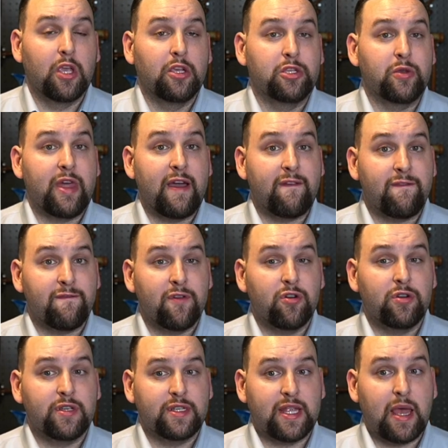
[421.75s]
So that
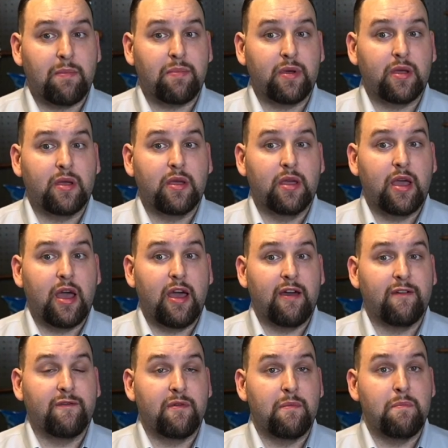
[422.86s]
first step
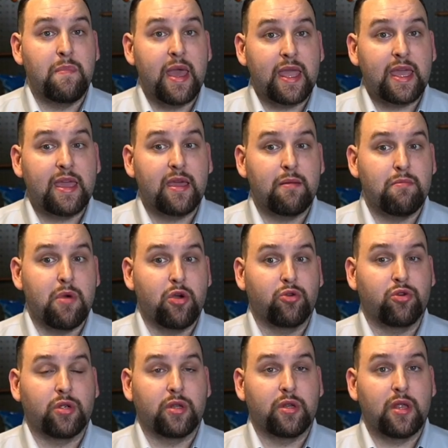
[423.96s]
of making a
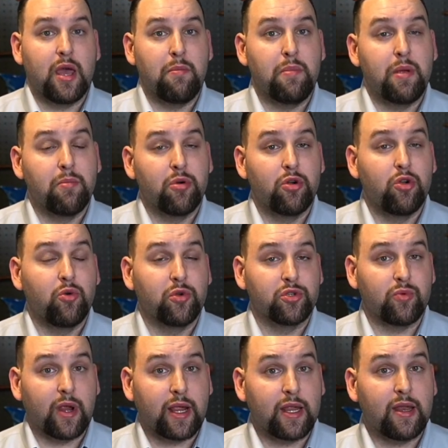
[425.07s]
motion, a member who is
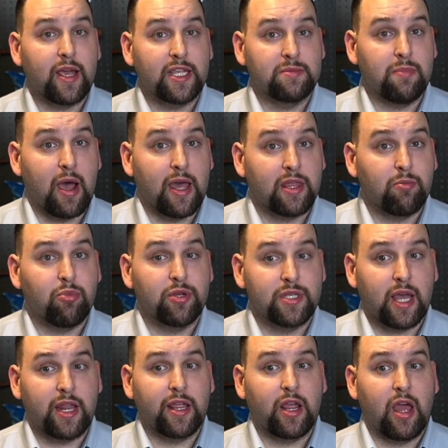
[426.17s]
recognized by the
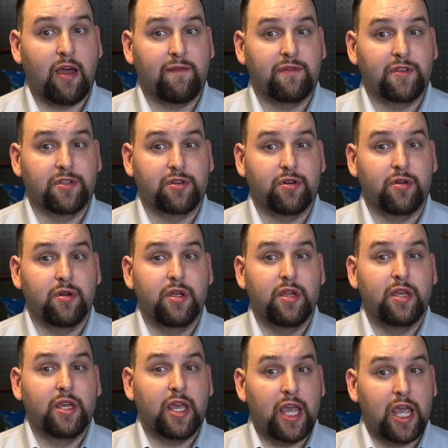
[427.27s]
presiding officer
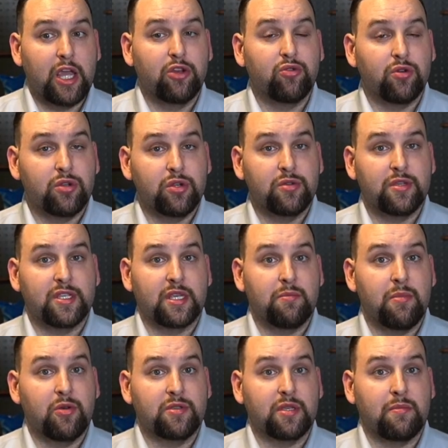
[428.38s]
introduces a
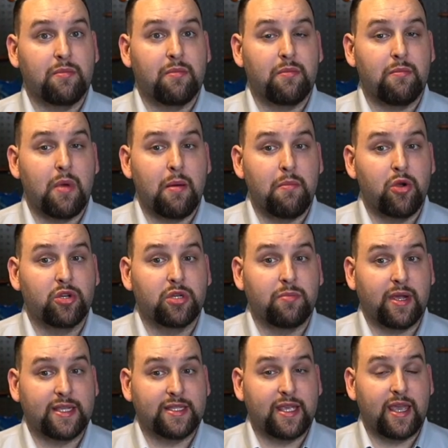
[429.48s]
motion
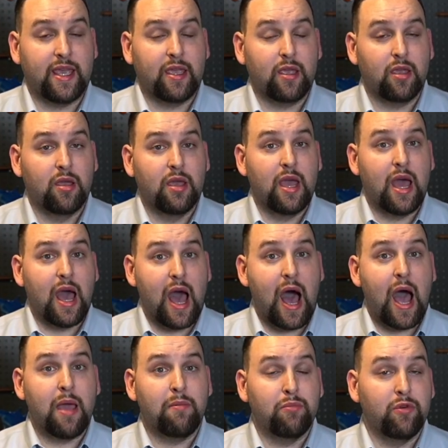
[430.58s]
by saying,
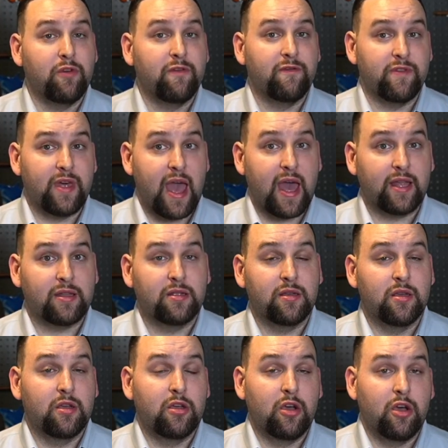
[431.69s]
I move that
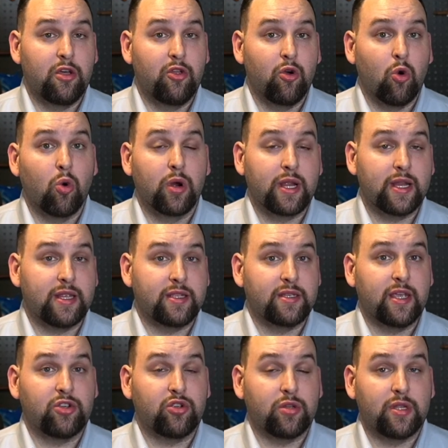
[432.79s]
the
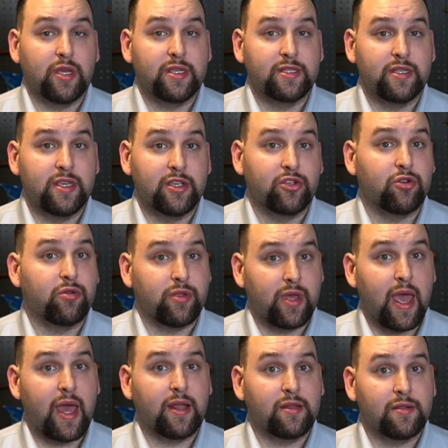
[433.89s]
organization does this or
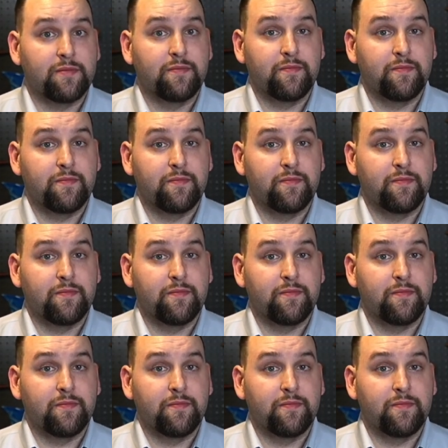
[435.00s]
that.